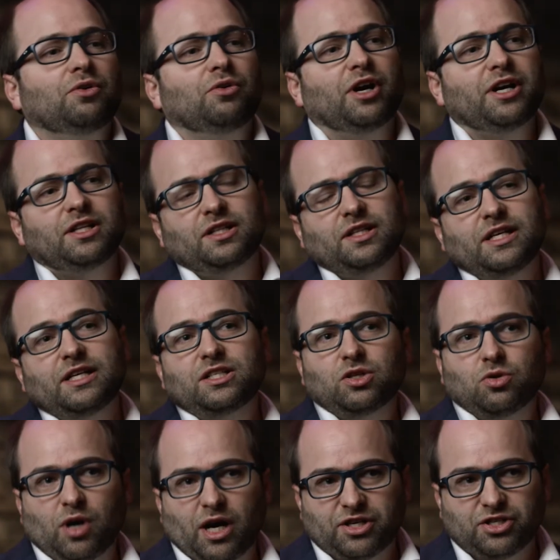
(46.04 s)
Right? These
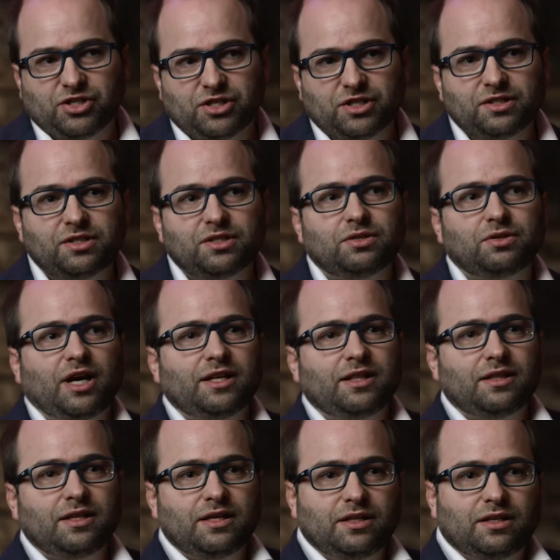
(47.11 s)
questions, I
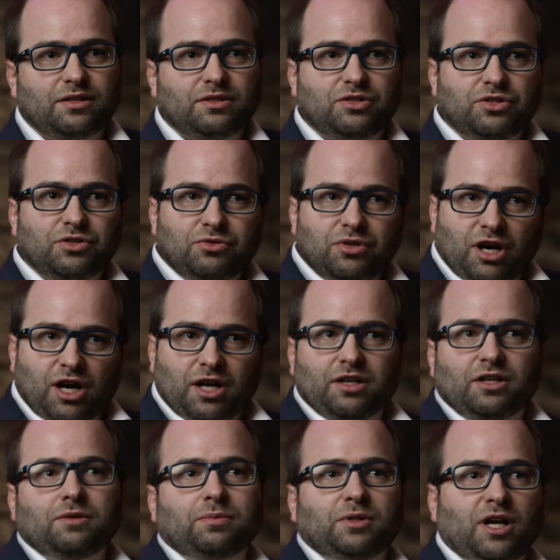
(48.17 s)
think, do
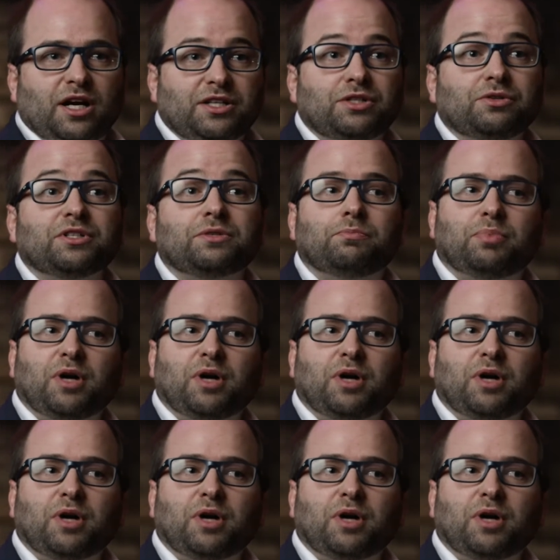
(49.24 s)
not apply to us.